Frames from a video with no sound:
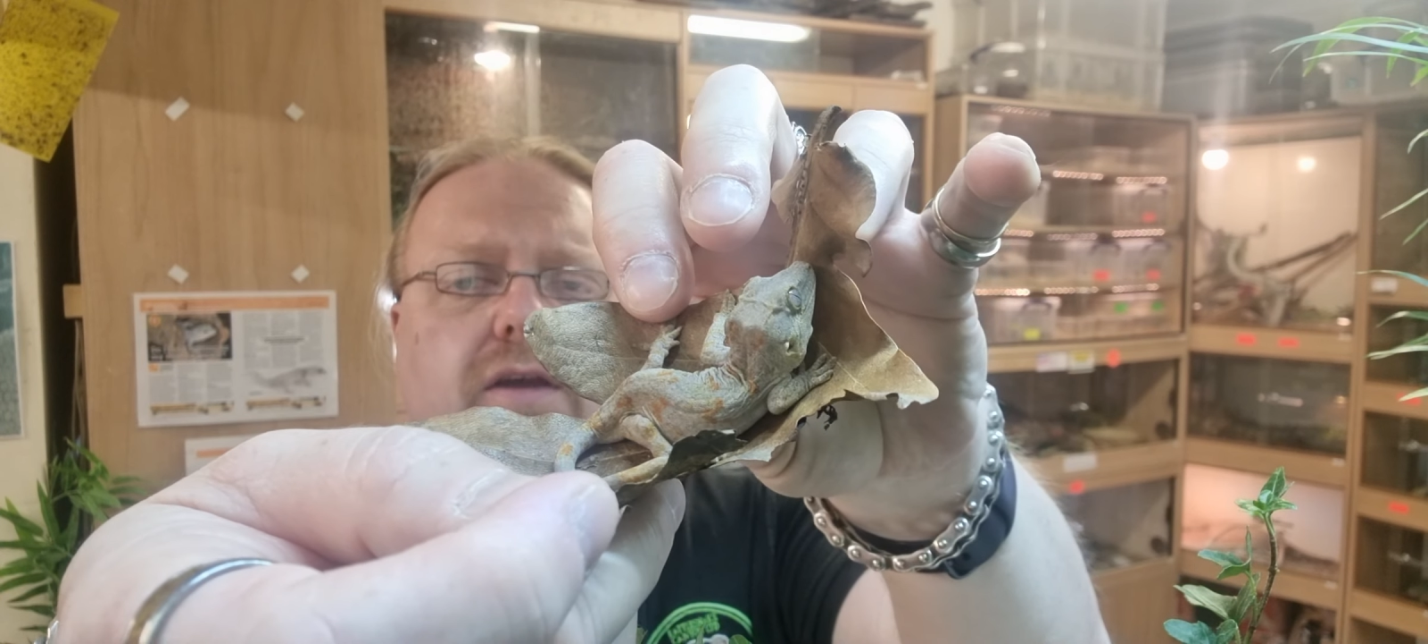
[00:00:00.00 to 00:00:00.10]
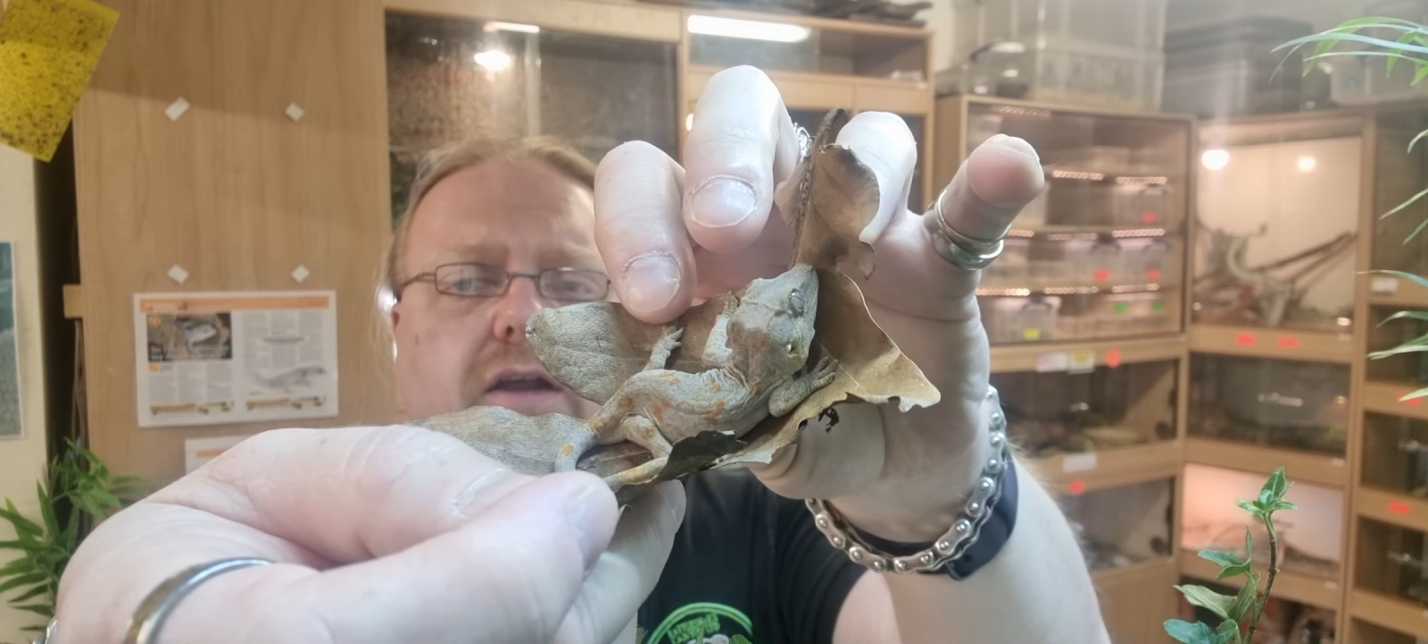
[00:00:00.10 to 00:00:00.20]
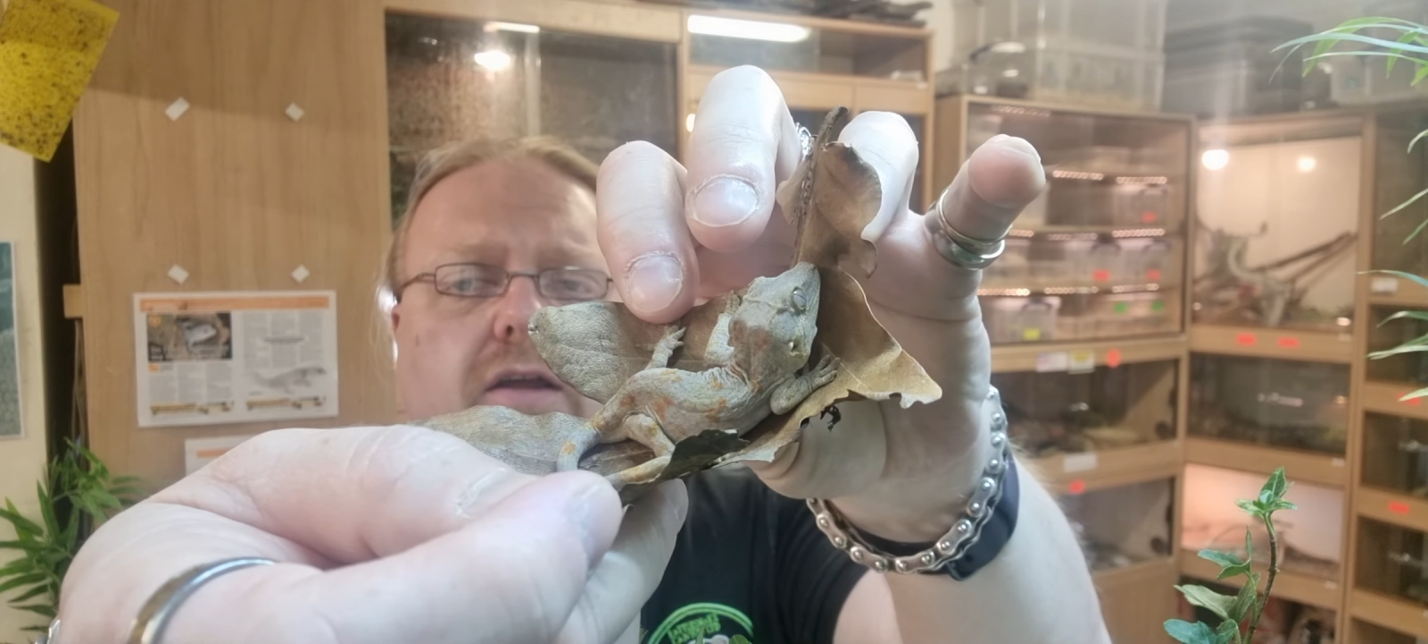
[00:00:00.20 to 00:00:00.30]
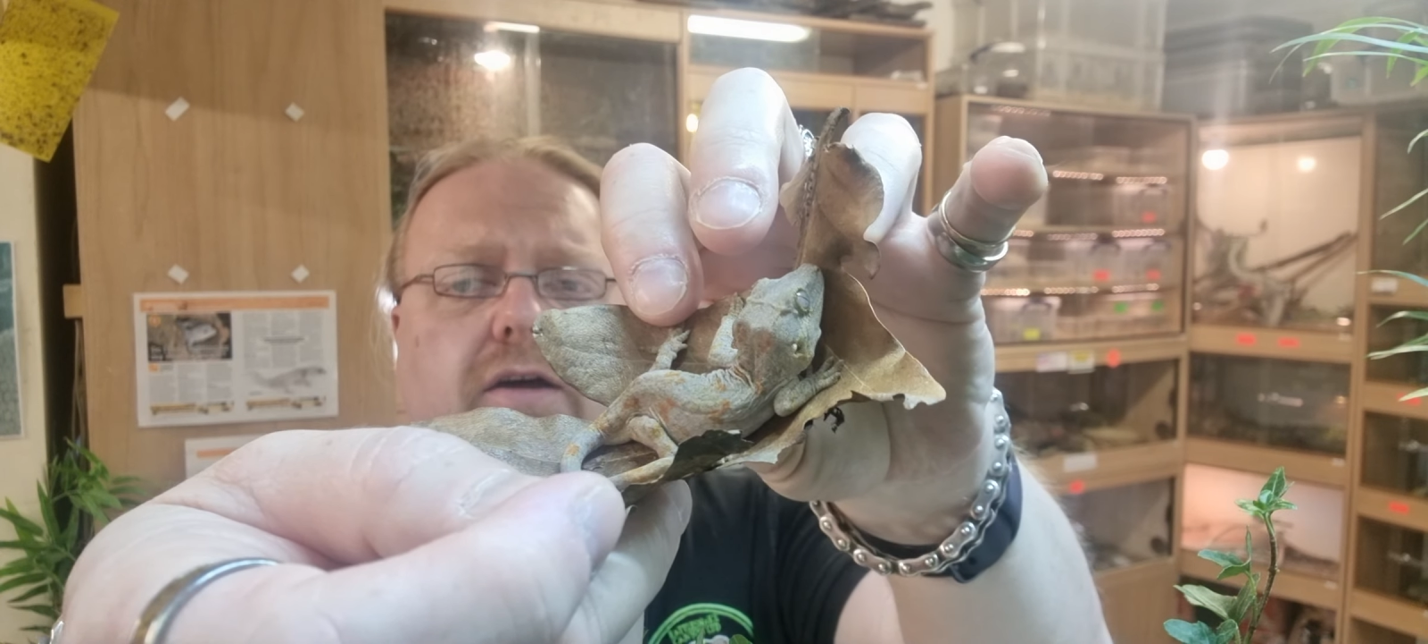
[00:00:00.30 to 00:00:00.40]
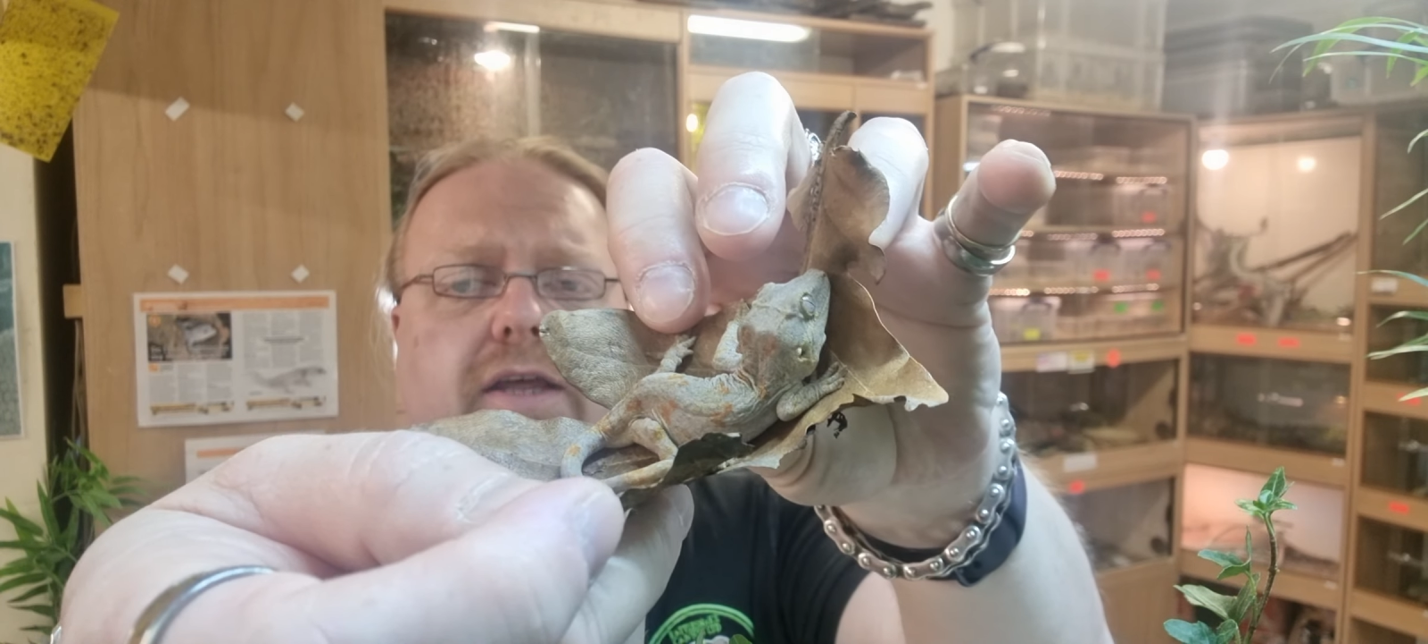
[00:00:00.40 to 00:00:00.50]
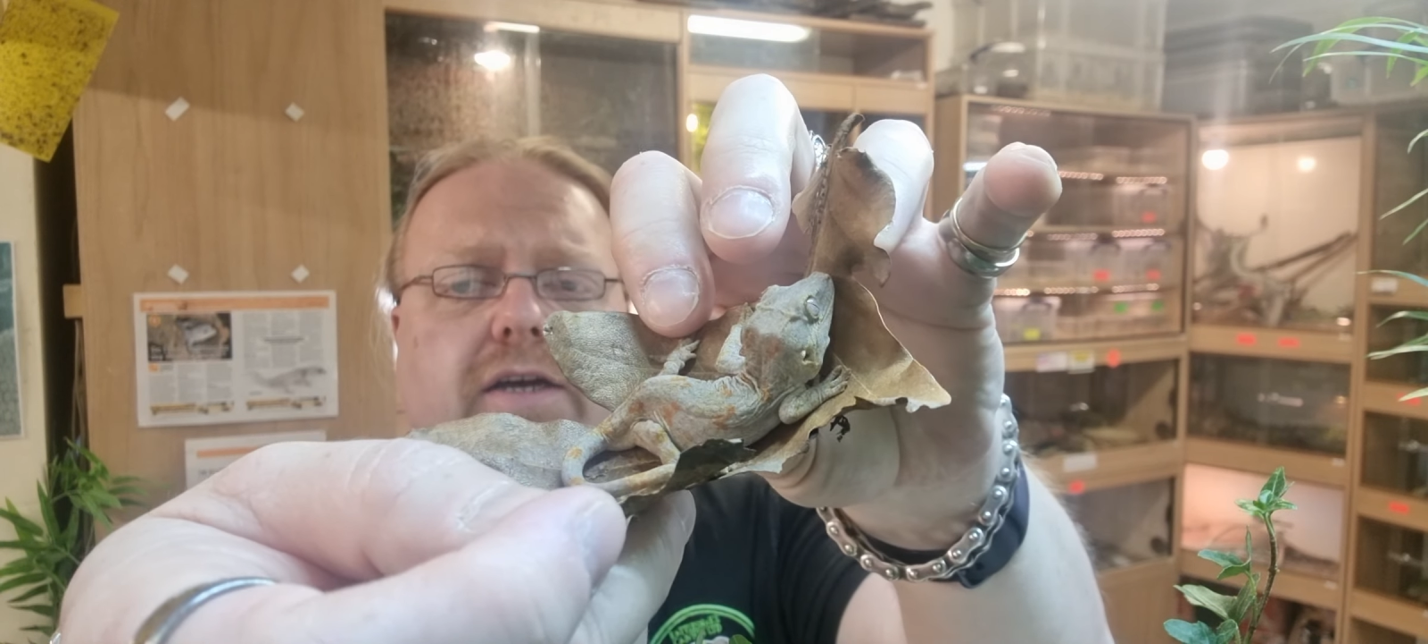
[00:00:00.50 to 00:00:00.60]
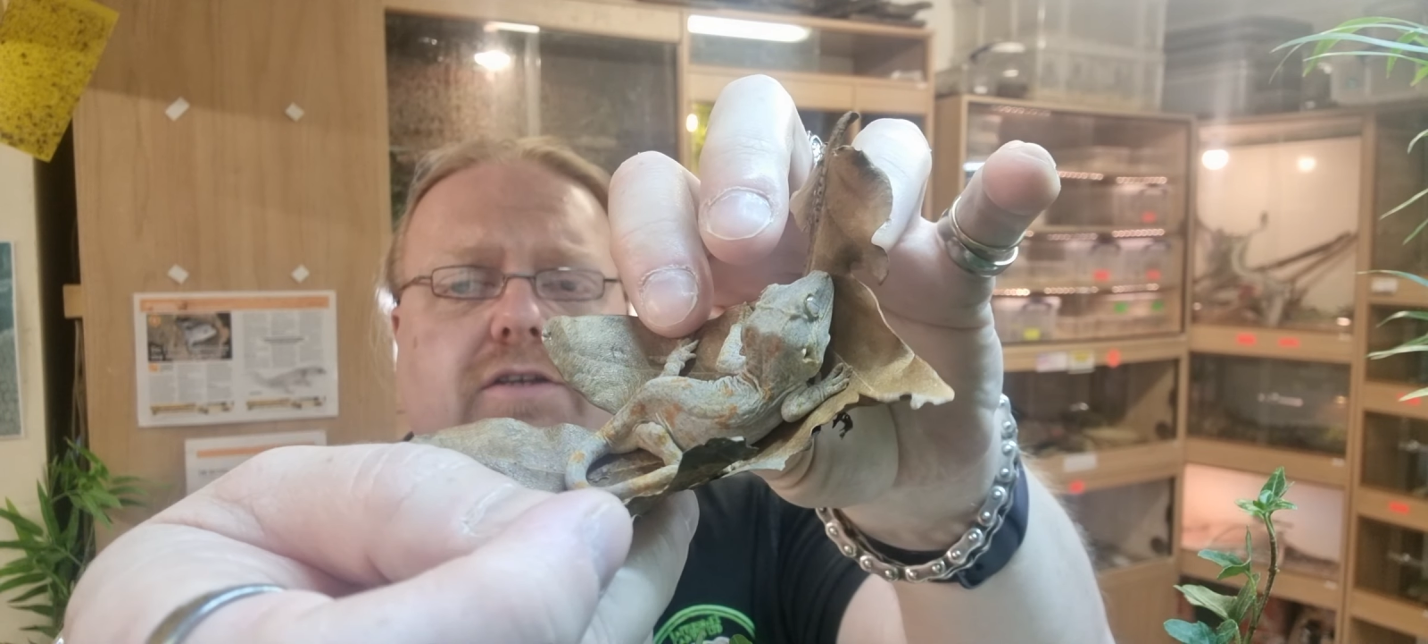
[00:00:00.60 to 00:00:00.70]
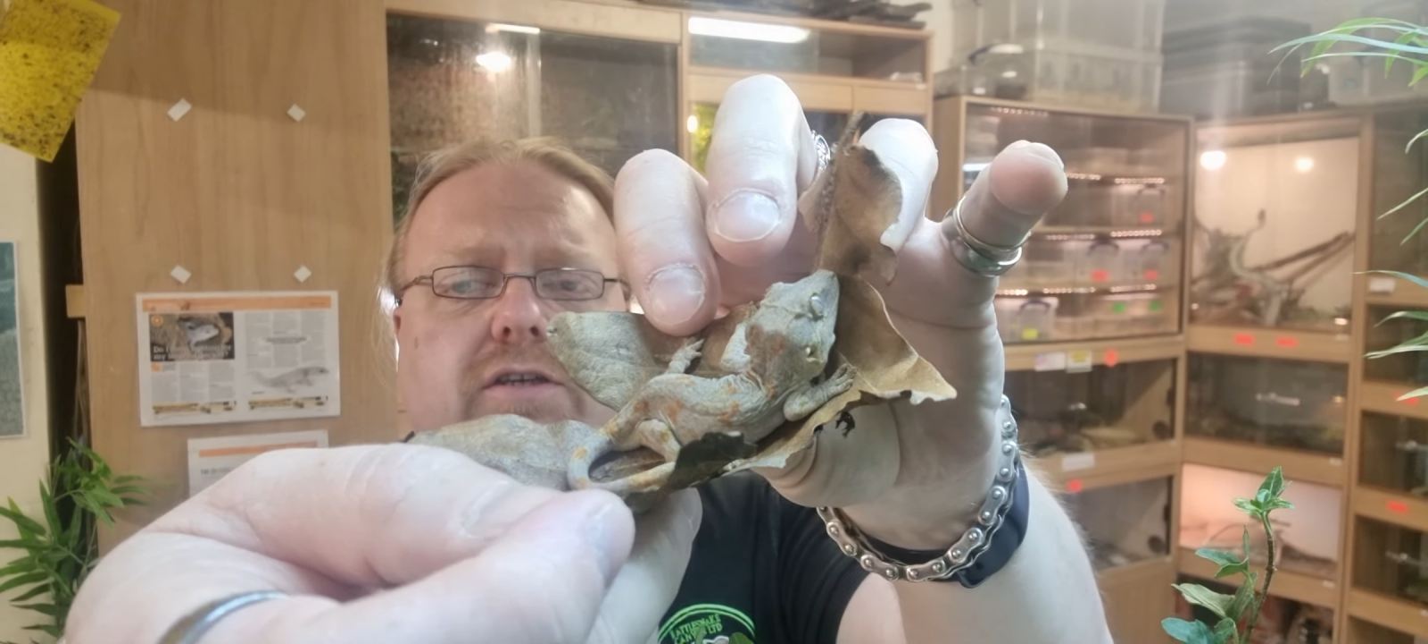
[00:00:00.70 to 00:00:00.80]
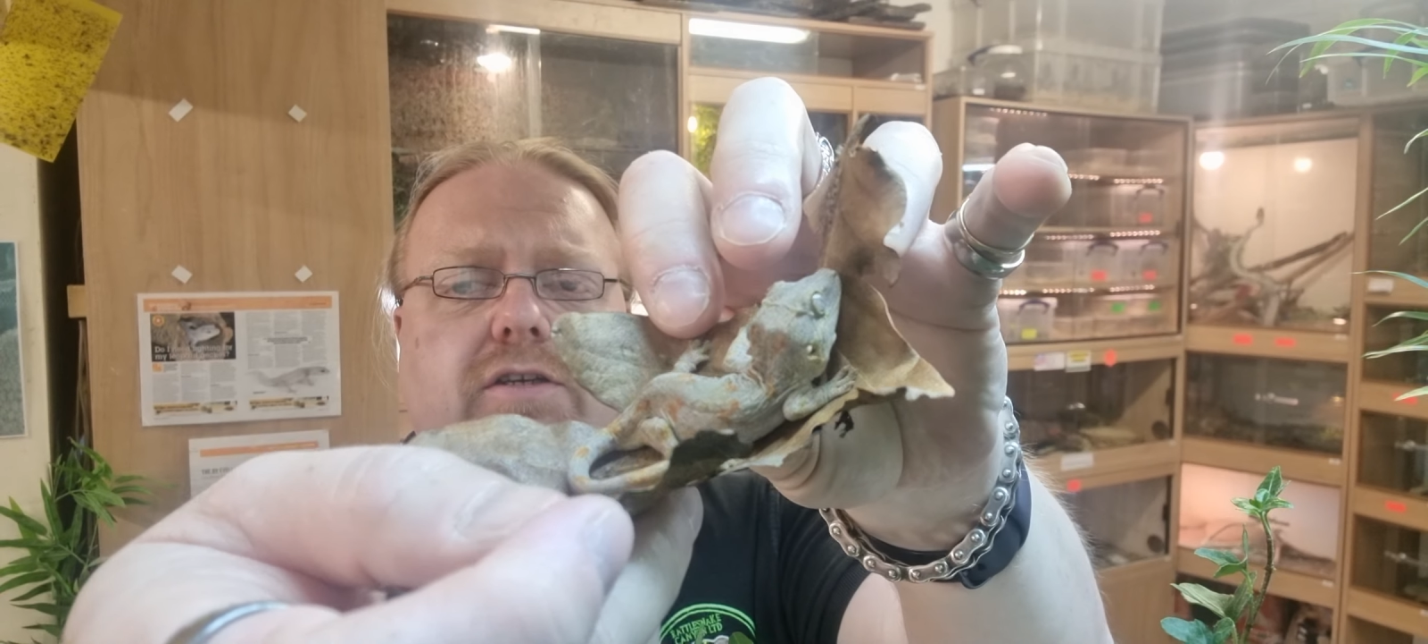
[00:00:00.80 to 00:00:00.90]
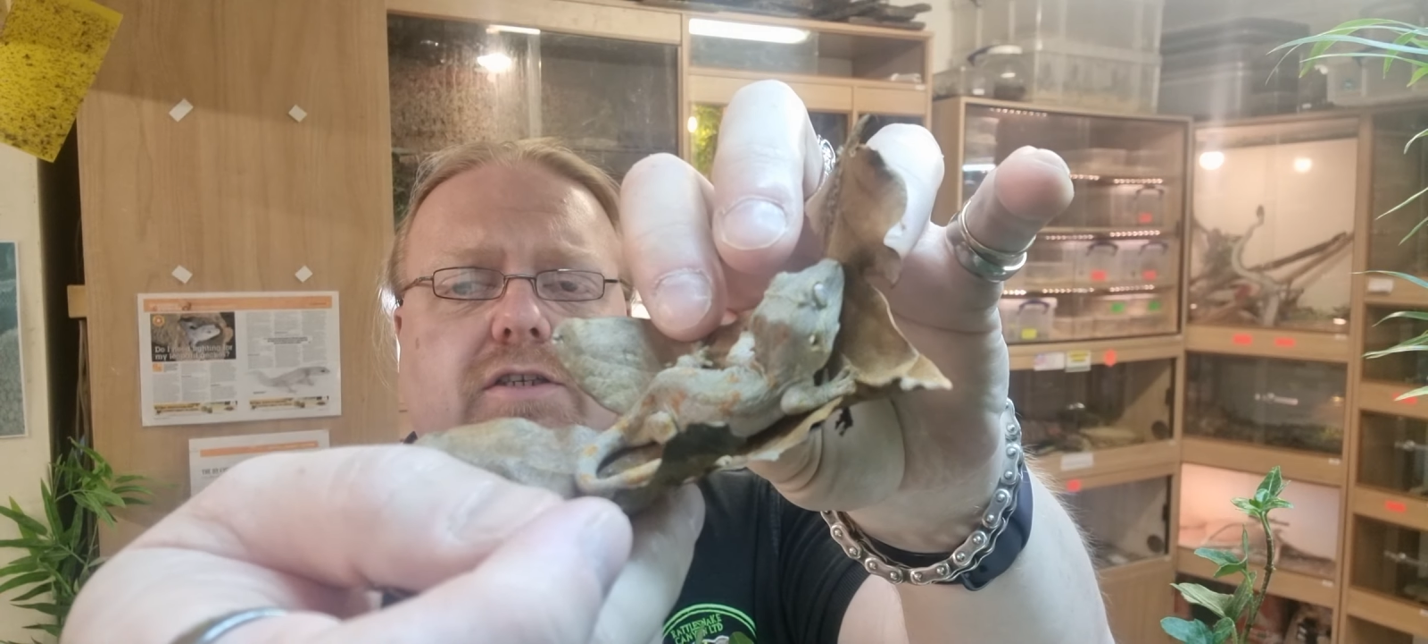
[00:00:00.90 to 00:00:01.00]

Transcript: A lot of that, as you can